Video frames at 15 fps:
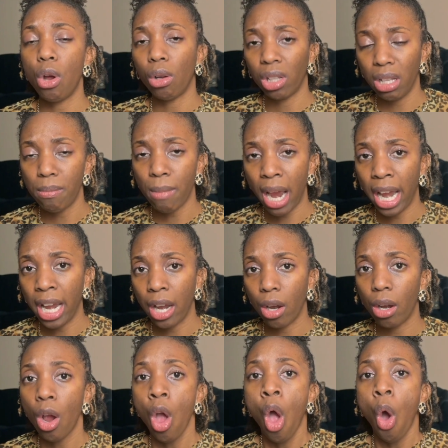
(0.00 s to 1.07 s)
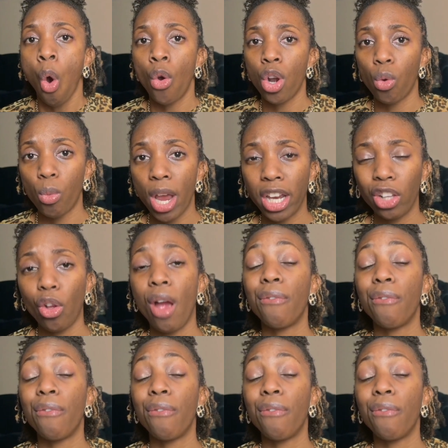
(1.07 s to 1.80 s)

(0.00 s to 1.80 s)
clipped my hair on a regular.